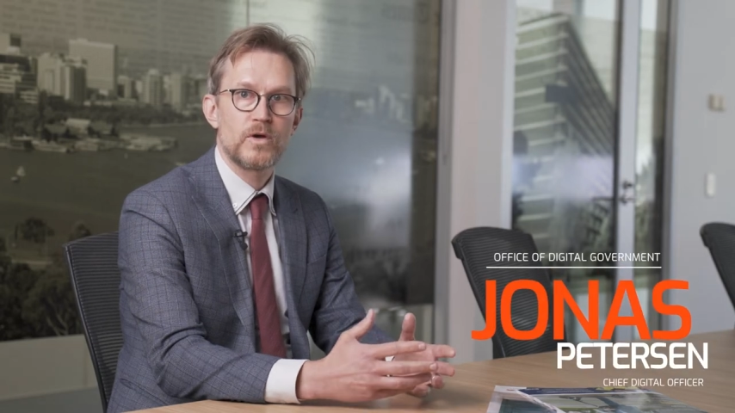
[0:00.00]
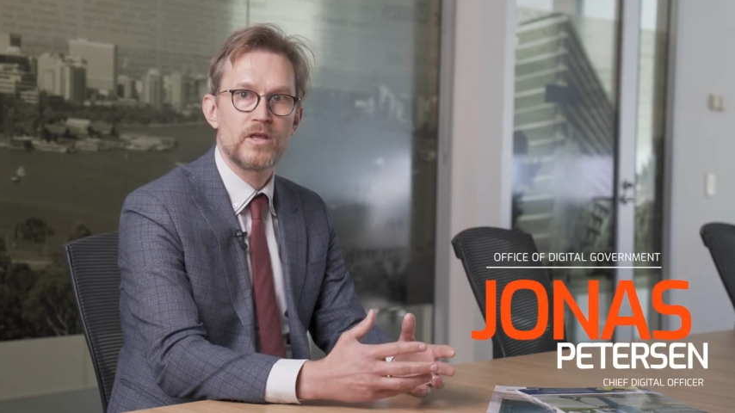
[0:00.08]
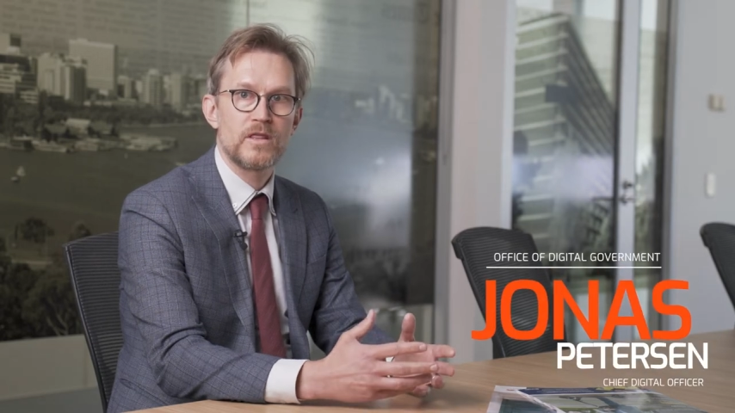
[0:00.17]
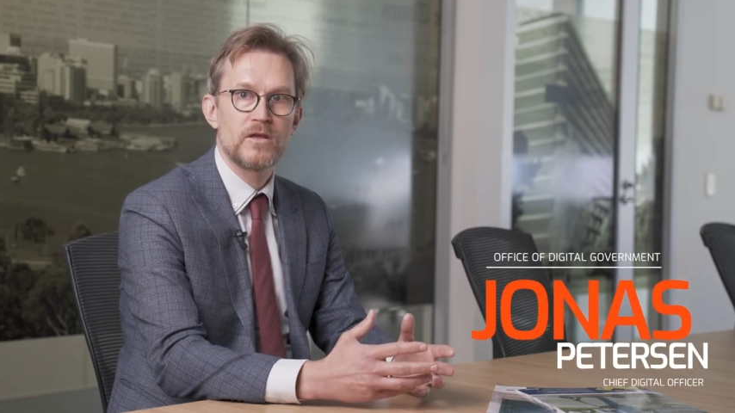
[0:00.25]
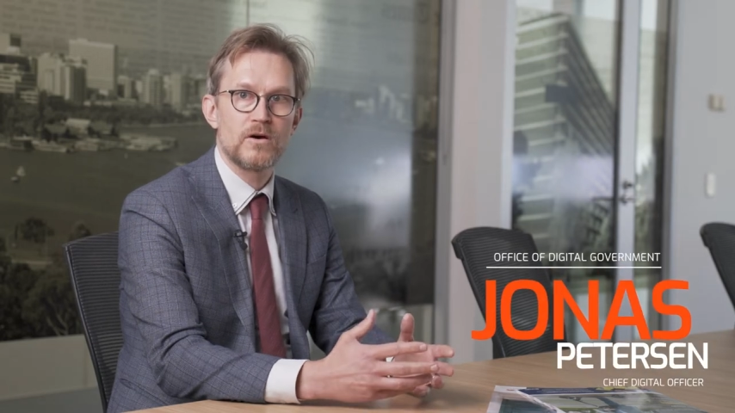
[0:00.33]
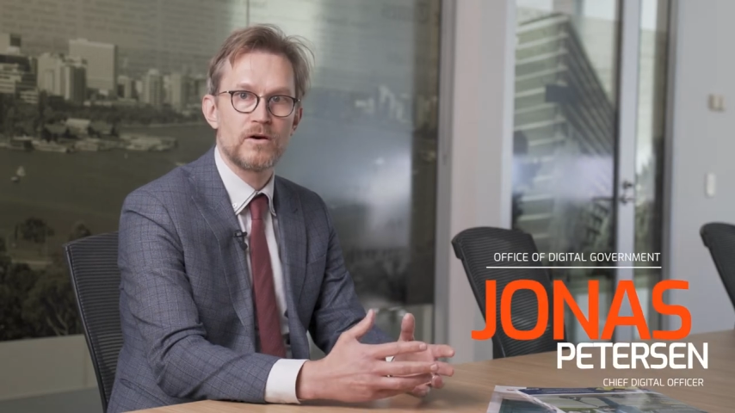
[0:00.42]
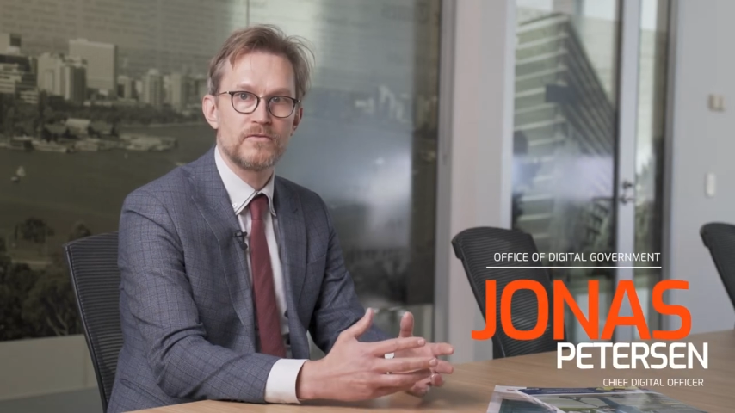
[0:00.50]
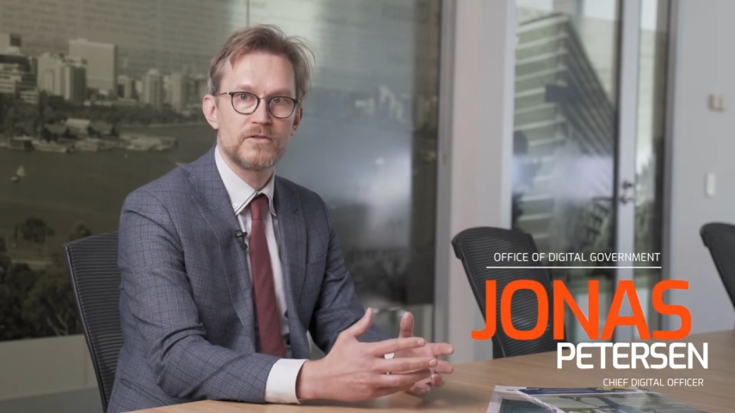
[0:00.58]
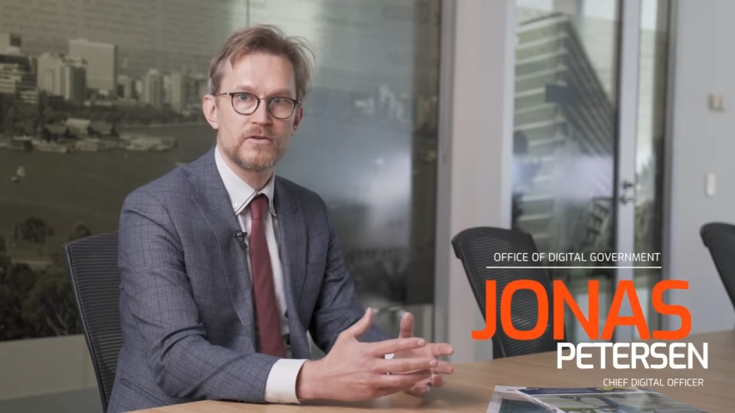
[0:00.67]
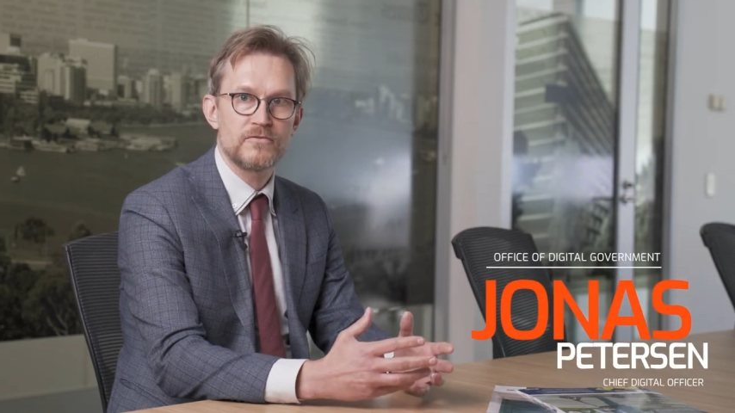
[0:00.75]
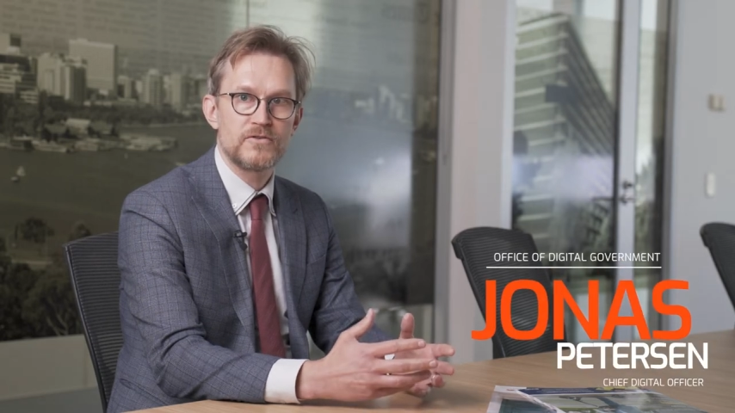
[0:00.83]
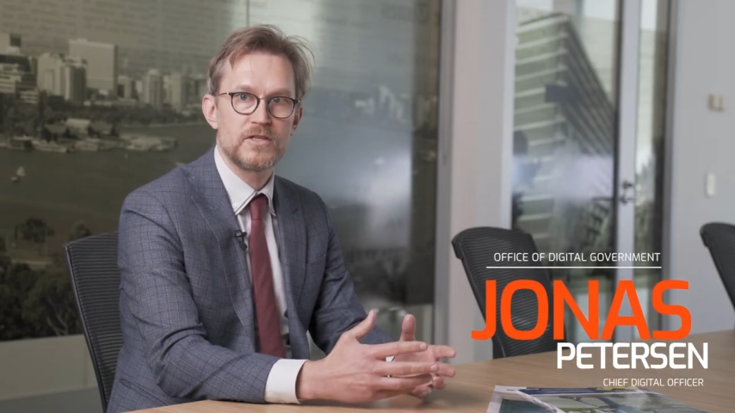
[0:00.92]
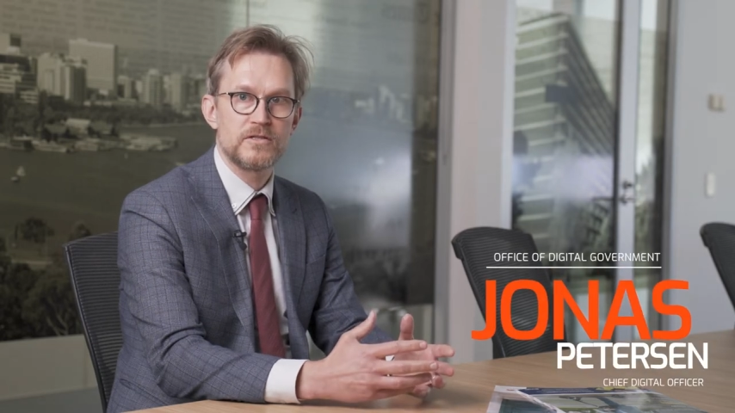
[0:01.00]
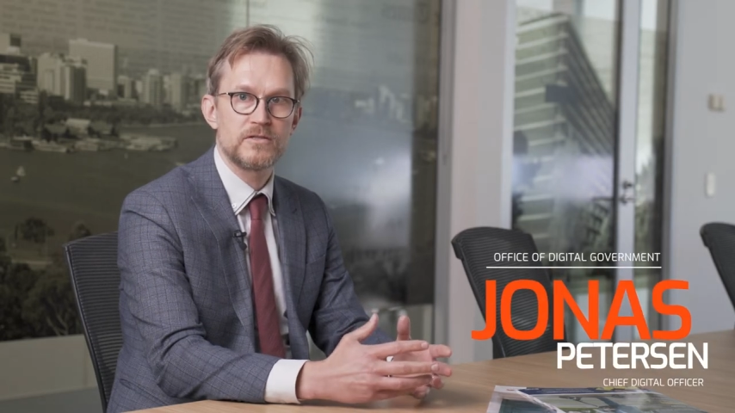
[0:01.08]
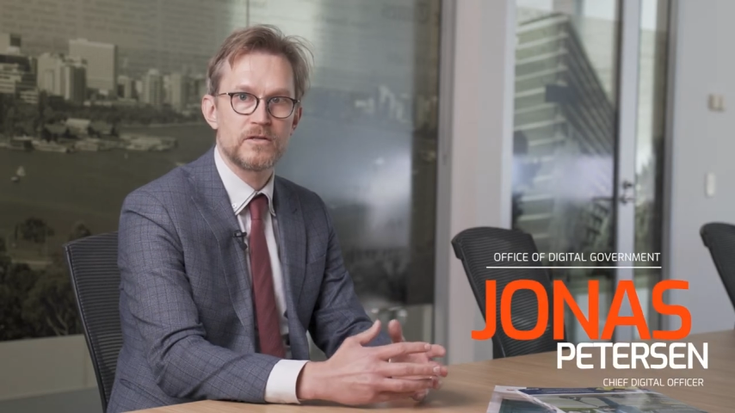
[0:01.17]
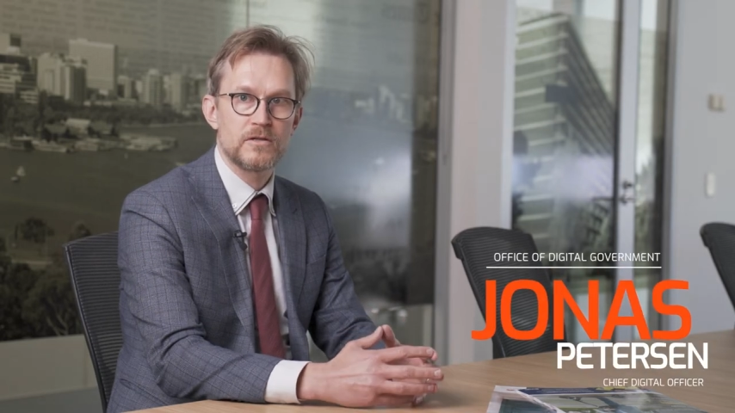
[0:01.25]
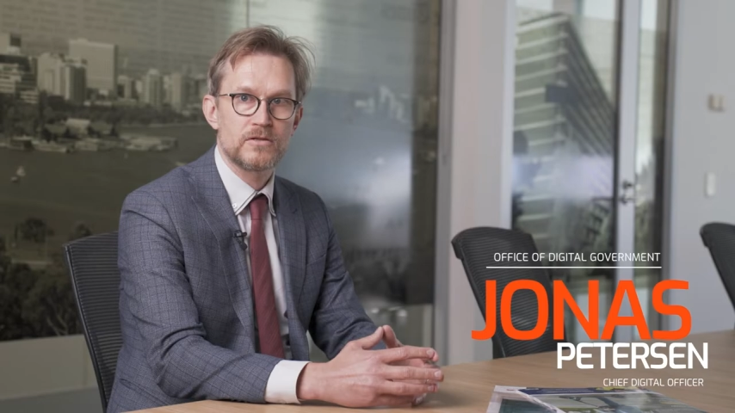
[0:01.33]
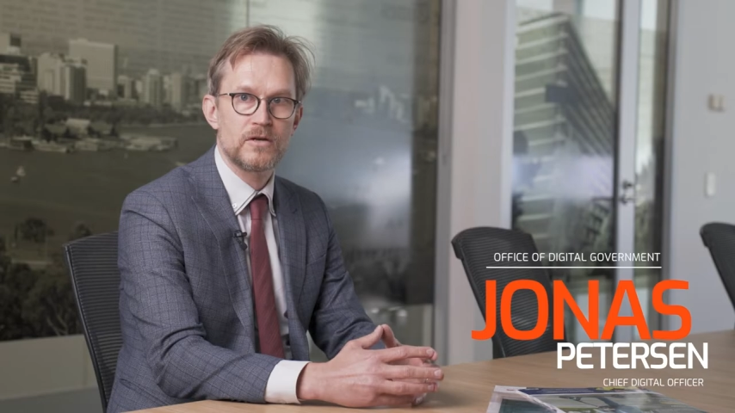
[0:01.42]
within the Office of
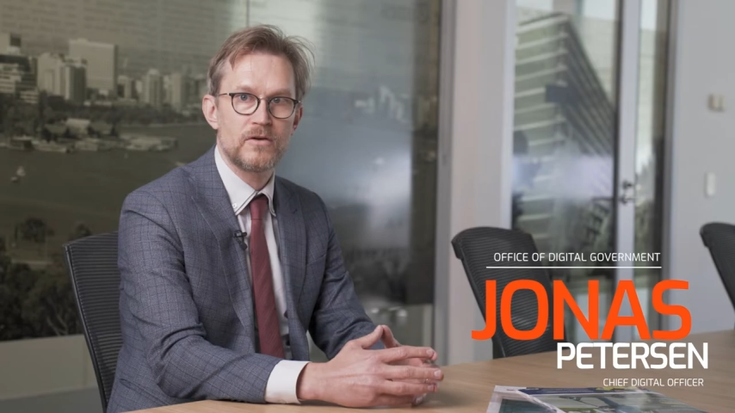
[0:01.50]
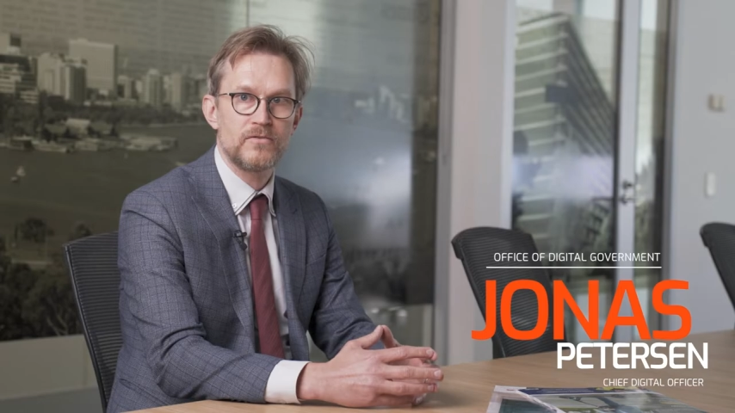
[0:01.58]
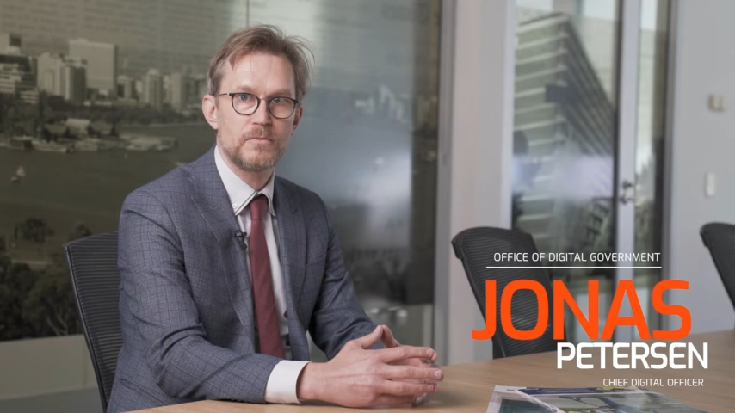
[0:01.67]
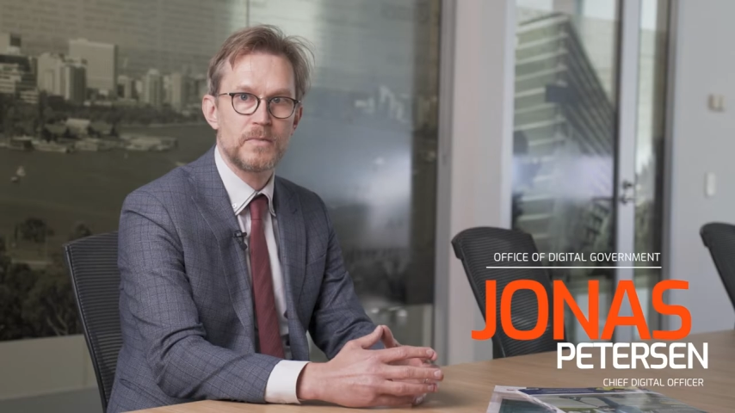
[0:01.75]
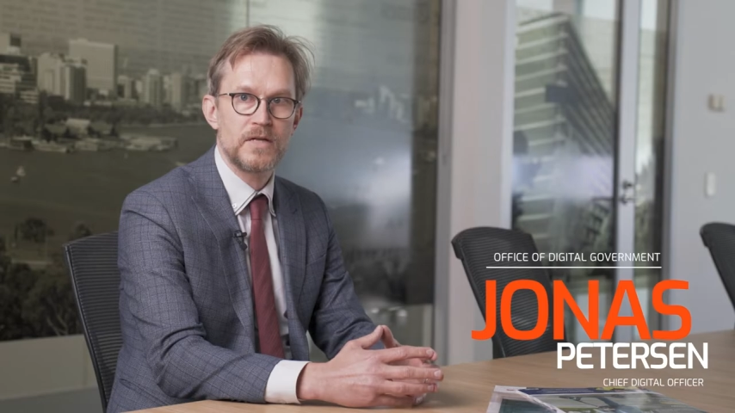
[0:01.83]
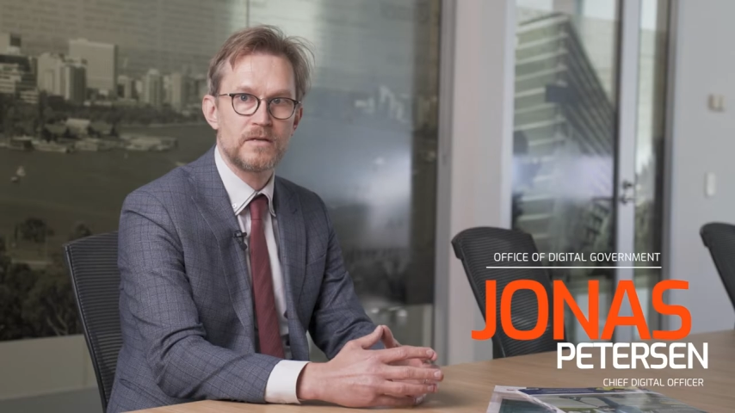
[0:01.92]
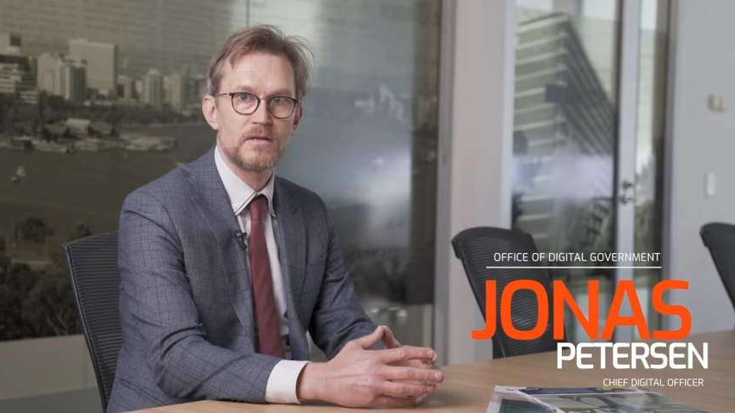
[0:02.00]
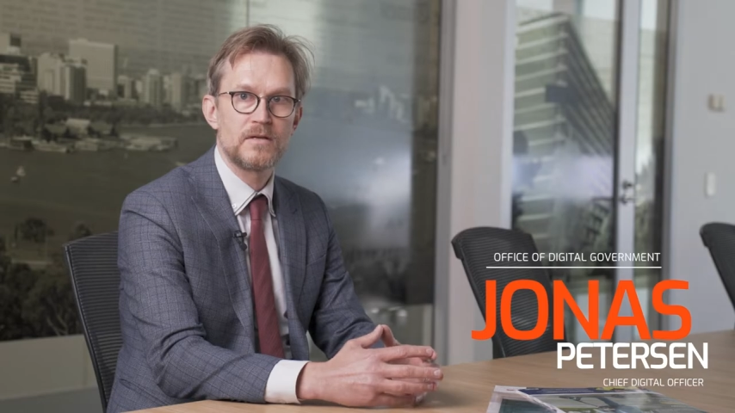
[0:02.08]
Digital Government.